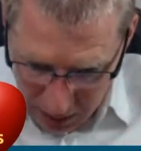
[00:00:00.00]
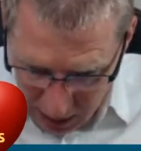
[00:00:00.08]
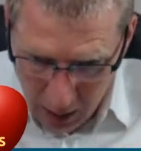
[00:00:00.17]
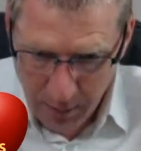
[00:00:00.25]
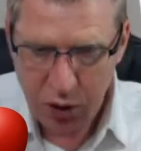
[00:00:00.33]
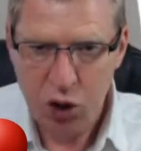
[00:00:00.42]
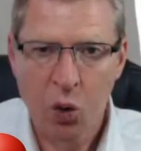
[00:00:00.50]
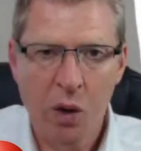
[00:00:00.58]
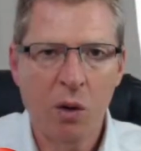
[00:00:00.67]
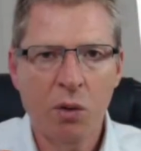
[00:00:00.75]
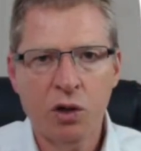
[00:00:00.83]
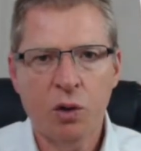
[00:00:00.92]
and I'm sure
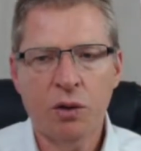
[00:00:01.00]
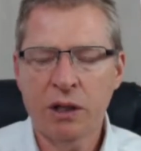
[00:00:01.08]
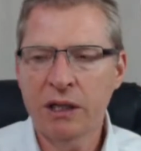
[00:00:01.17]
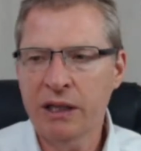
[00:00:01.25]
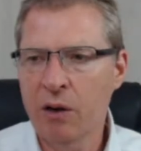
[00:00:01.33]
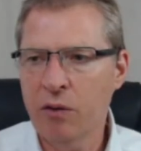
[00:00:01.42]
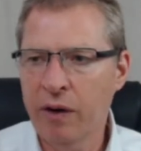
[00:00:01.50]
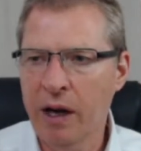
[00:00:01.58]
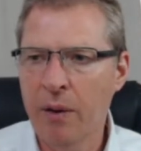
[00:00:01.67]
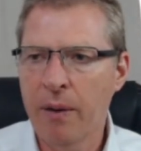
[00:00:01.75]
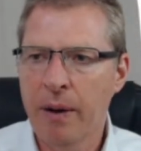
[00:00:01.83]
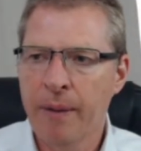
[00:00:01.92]
it will sort itself
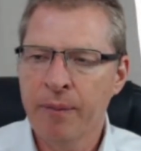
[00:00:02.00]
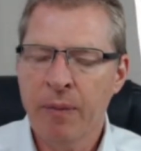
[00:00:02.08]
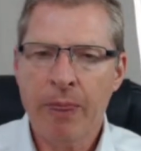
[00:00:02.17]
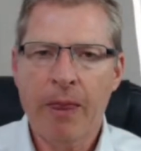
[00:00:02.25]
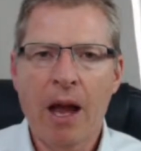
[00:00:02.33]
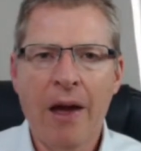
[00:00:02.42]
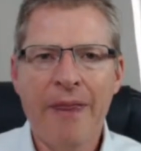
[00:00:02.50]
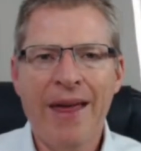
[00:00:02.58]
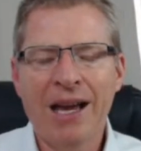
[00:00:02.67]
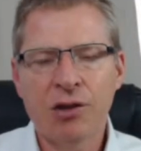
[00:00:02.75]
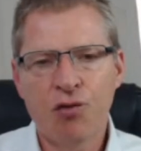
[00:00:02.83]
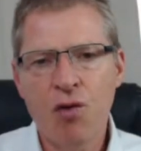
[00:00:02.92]
out. And
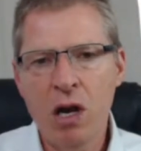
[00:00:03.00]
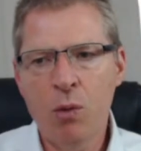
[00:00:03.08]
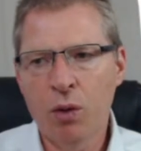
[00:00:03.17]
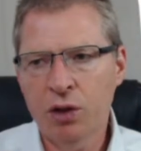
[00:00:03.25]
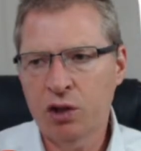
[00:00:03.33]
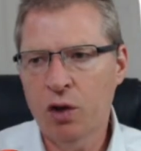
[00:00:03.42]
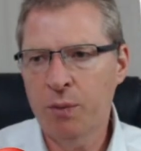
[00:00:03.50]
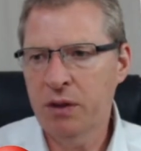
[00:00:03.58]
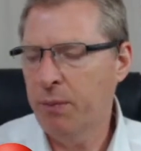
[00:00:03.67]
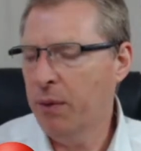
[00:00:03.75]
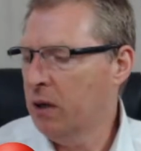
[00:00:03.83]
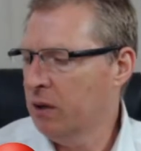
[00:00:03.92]
that's really what stops
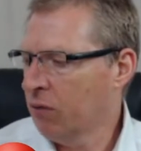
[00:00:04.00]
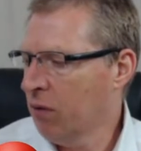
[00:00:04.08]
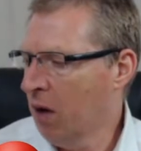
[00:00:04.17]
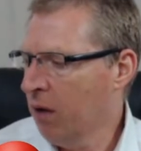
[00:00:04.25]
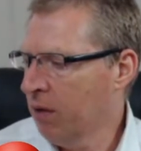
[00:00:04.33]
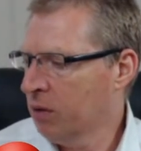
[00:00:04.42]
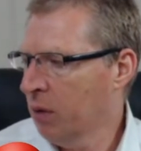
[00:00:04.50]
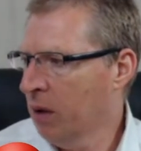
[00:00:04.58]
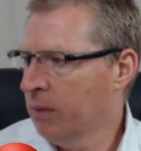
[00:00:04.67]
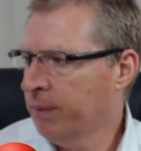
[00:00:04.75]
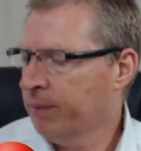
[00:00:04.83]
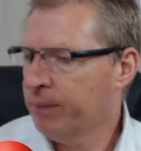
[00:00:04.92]
the business growth as
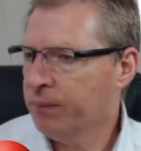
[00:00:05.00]
well.